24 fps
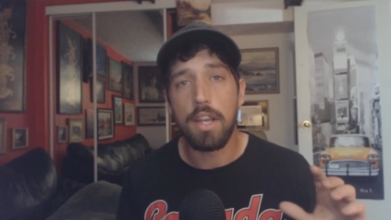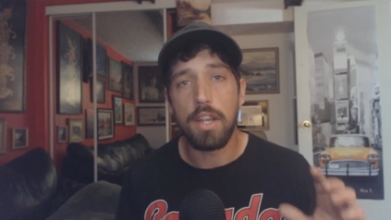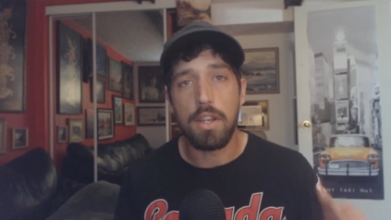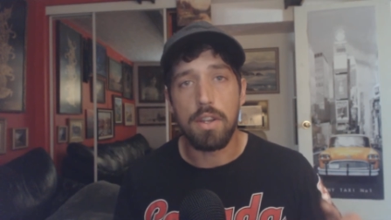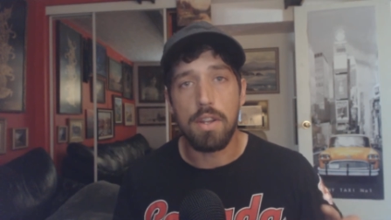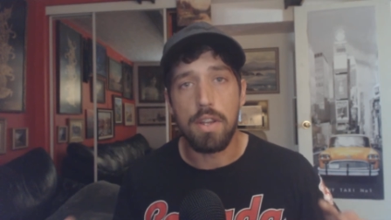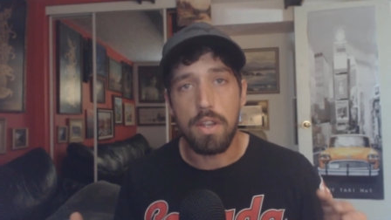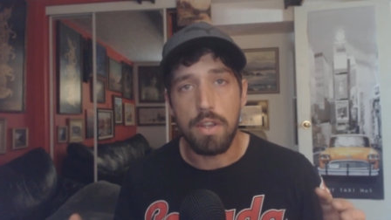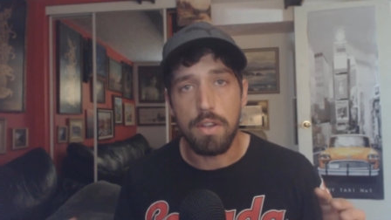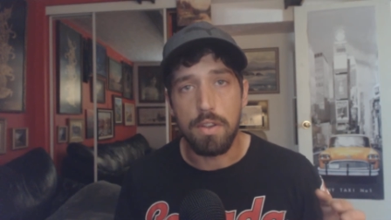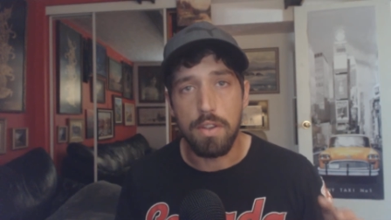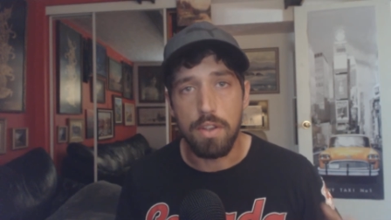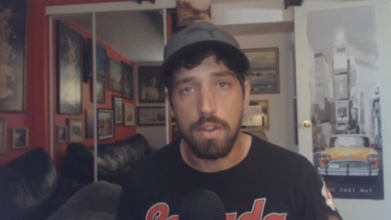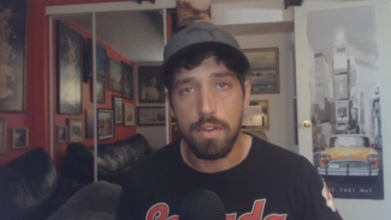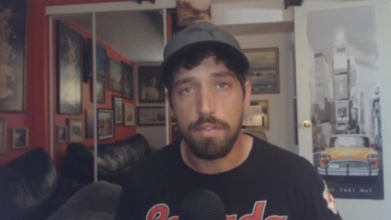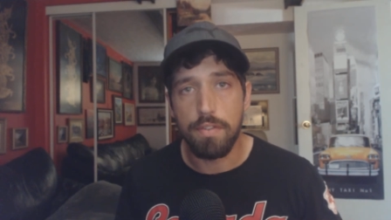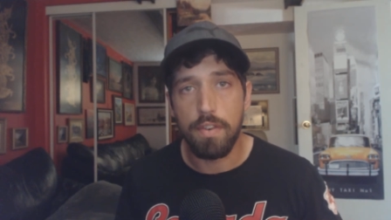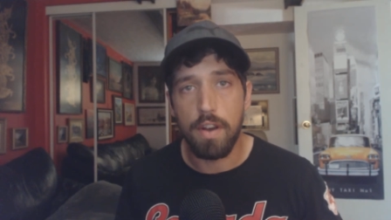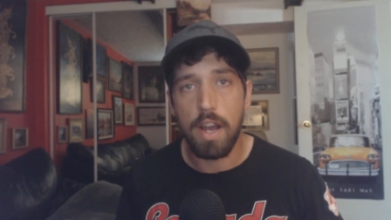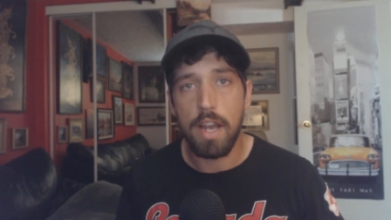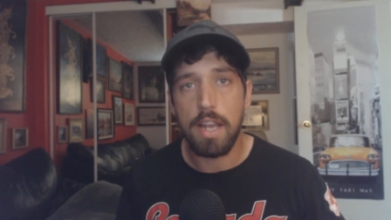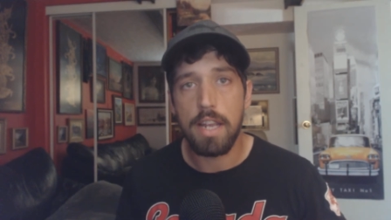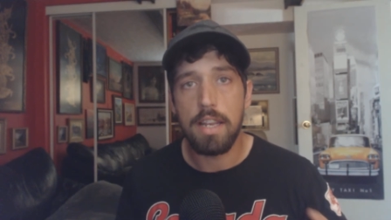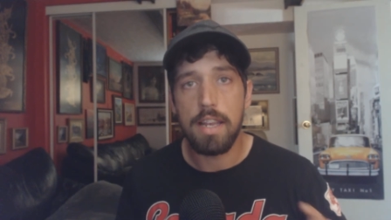you
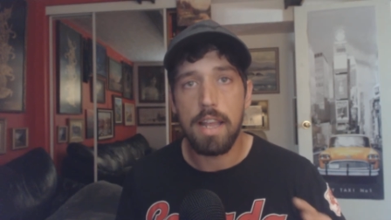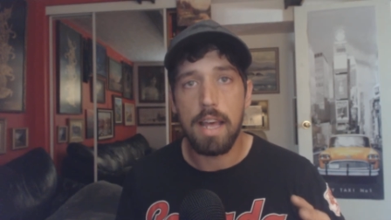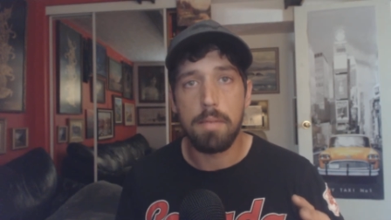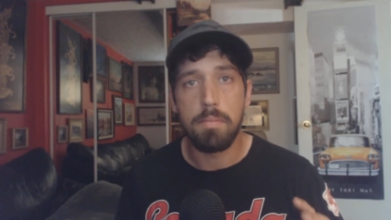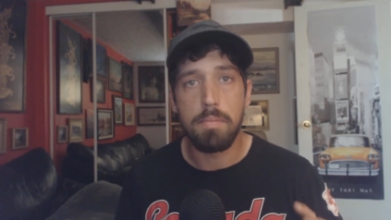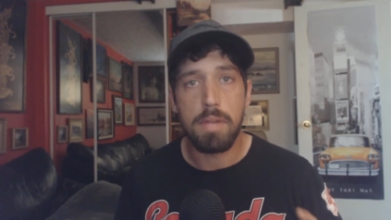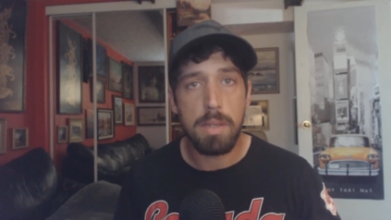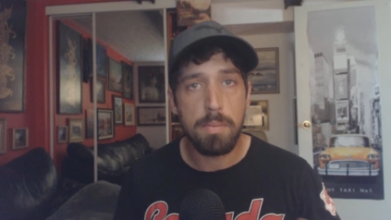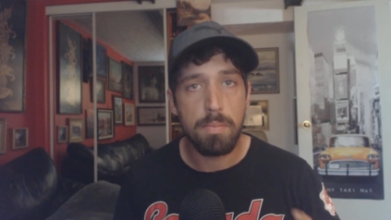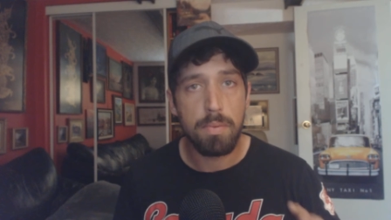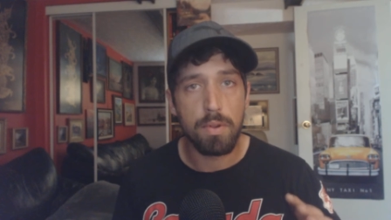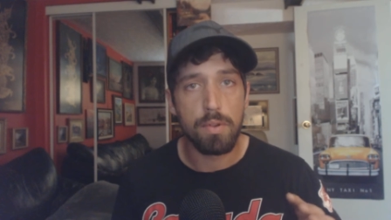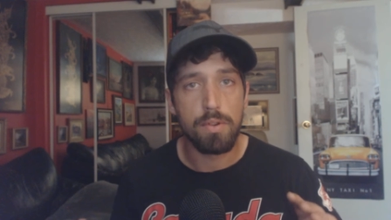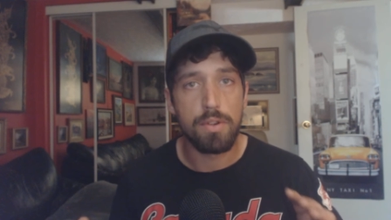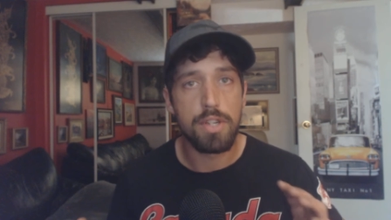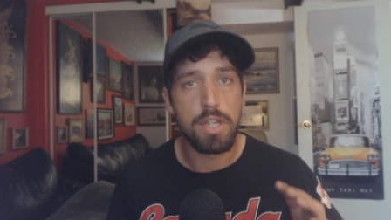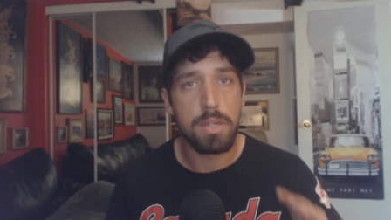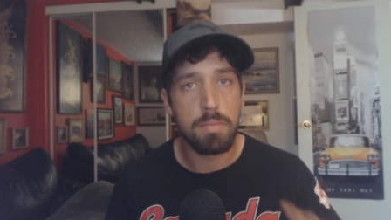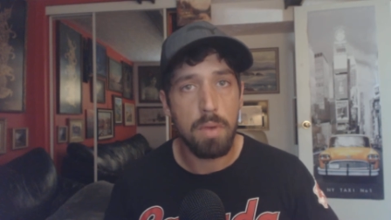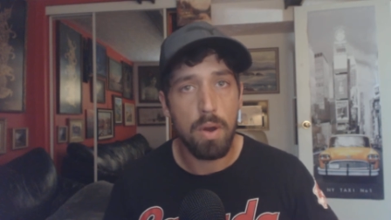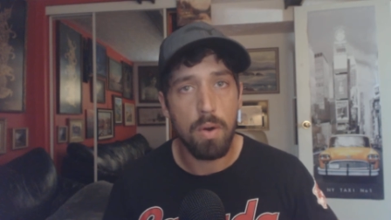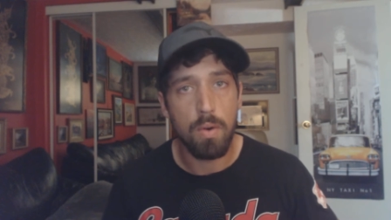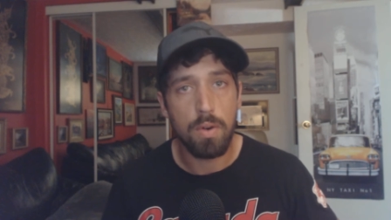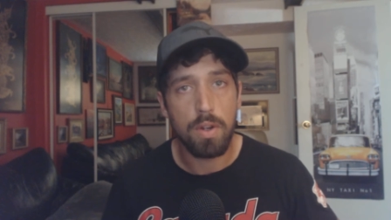find that people
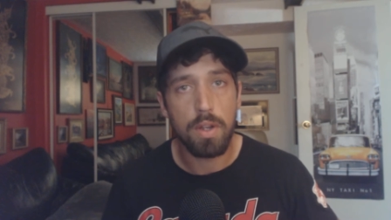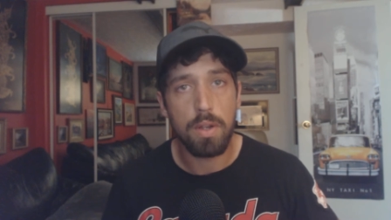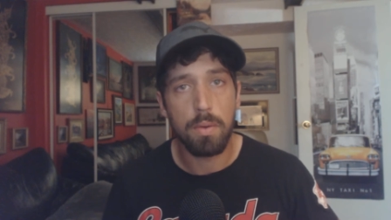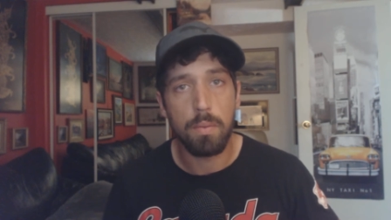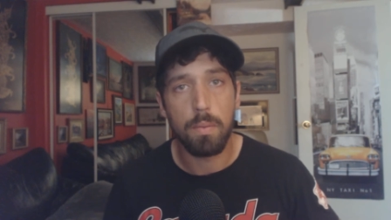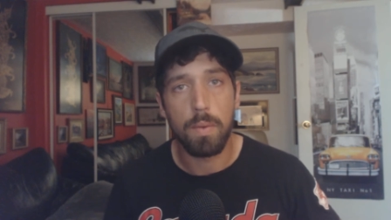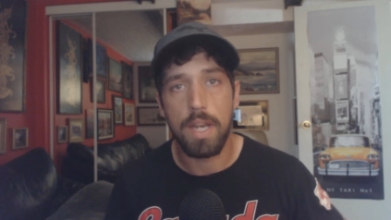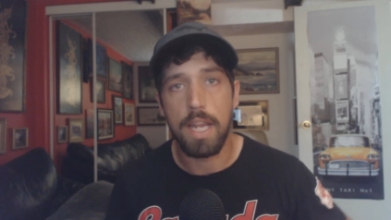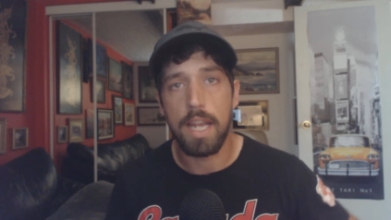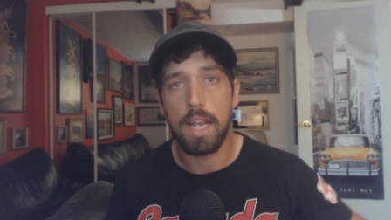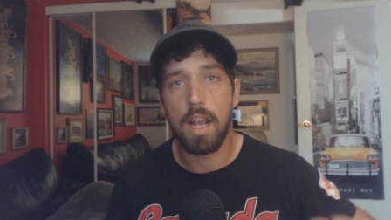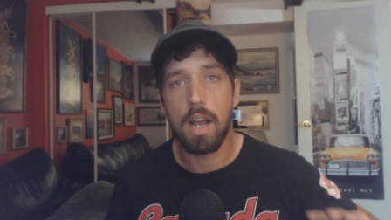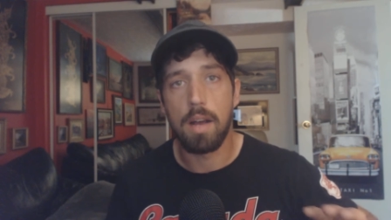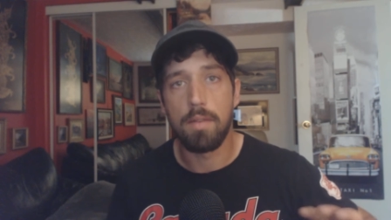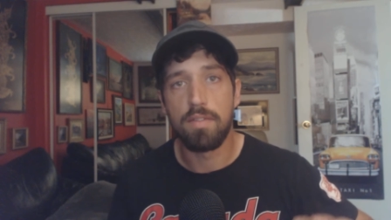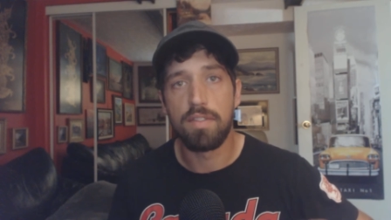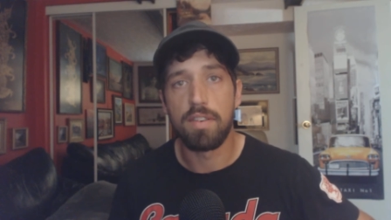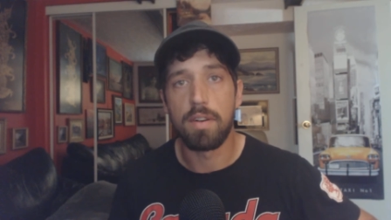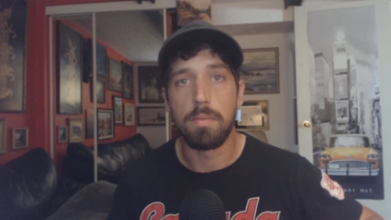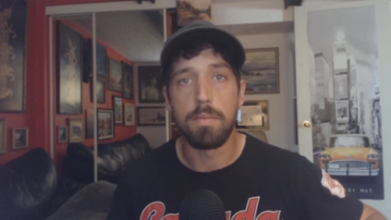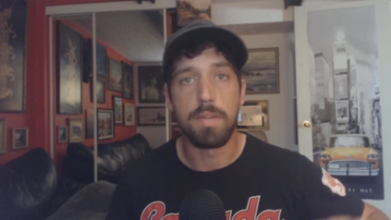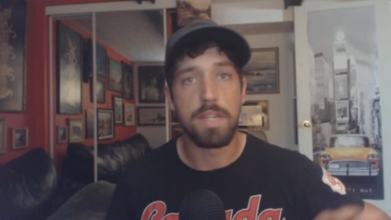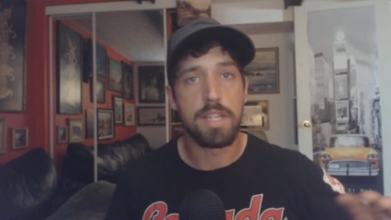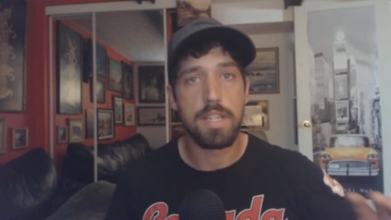smoke when they come
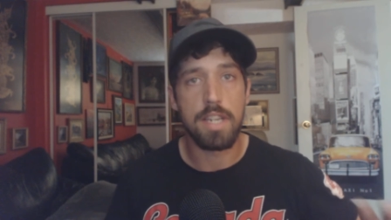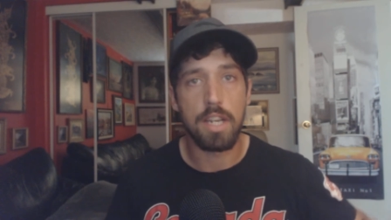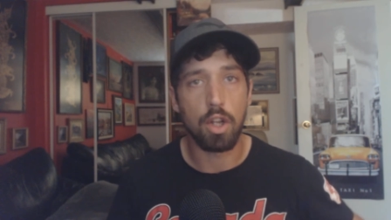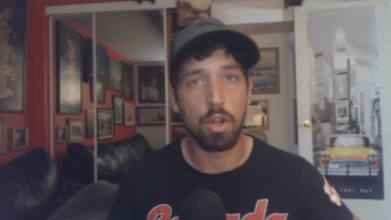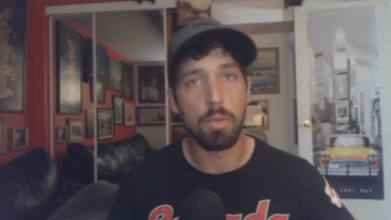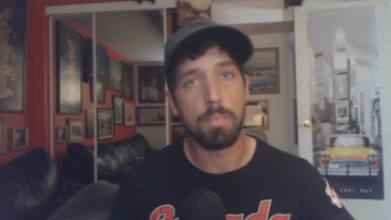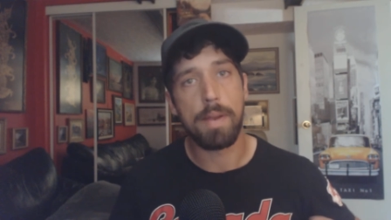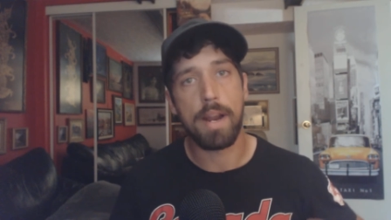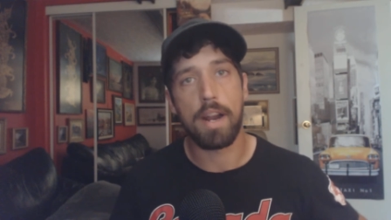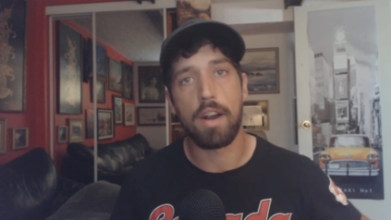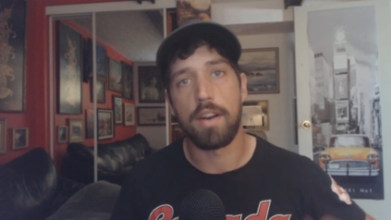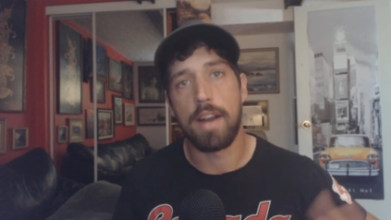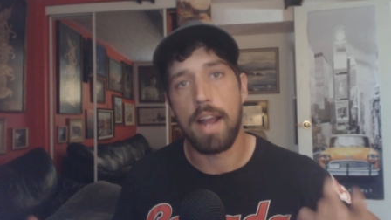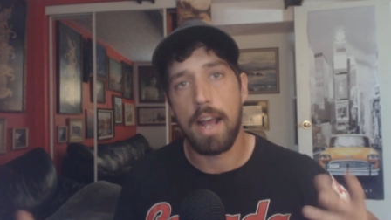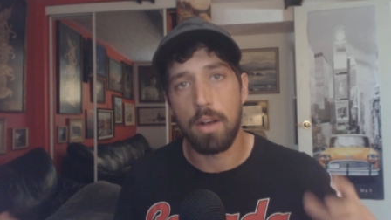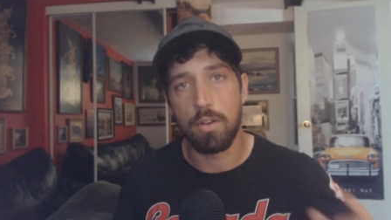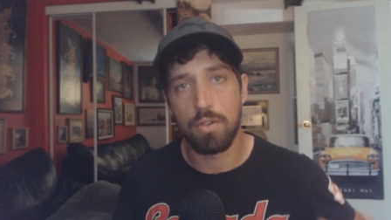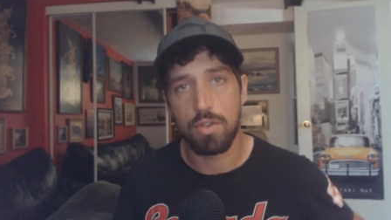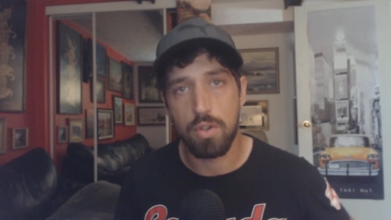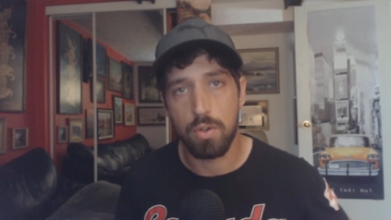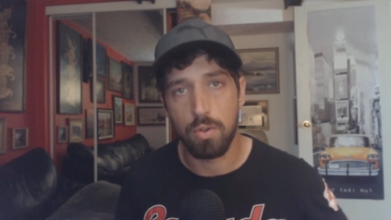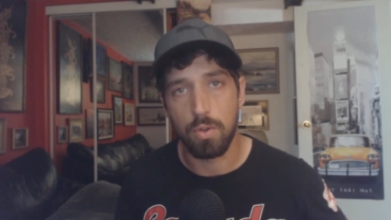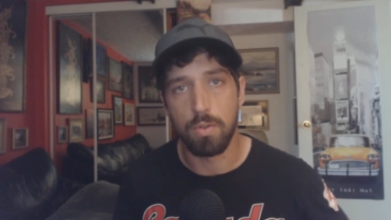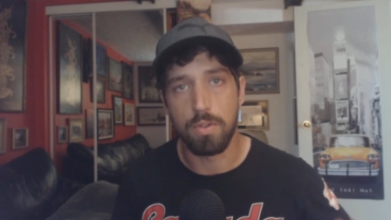from single parent
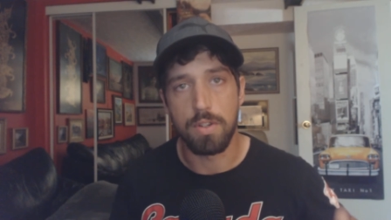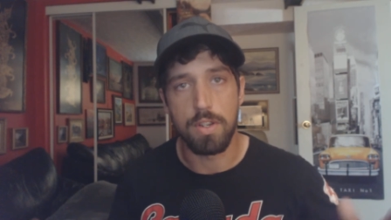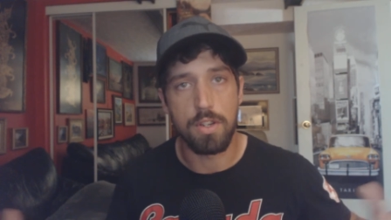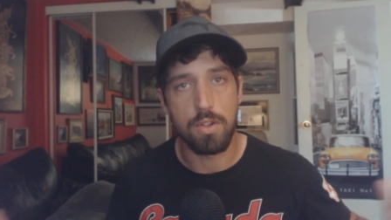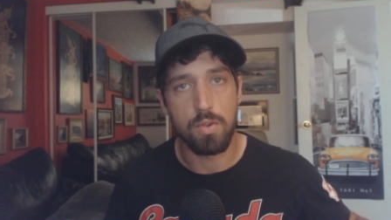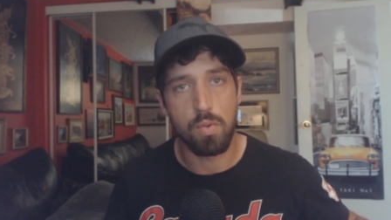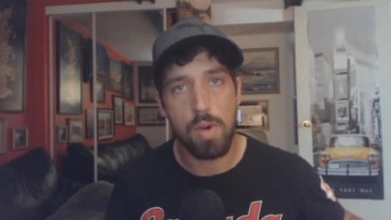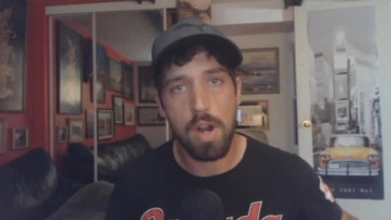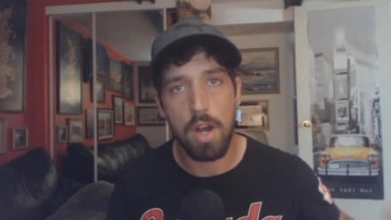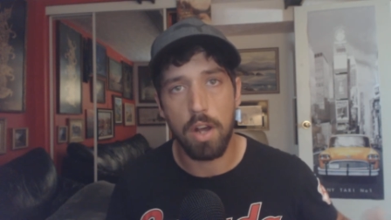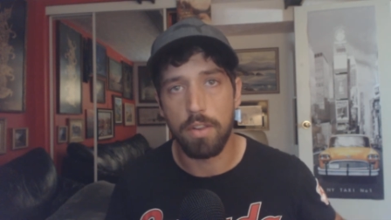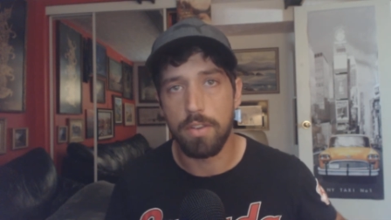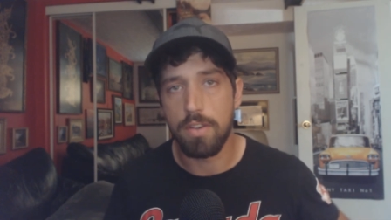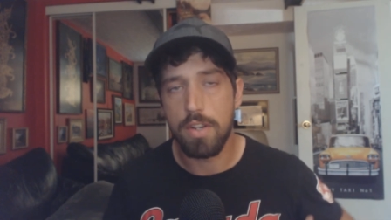households as well.